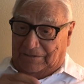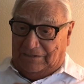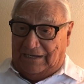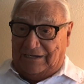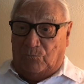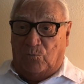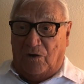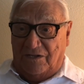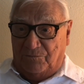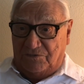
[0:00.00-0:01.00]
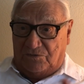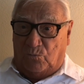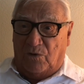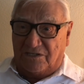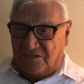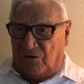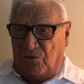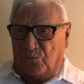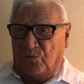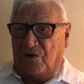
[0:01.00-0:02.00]
there was a Watts
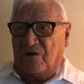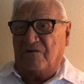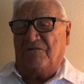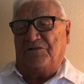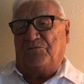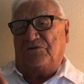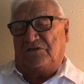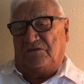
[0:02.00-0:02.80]
Hardware, there was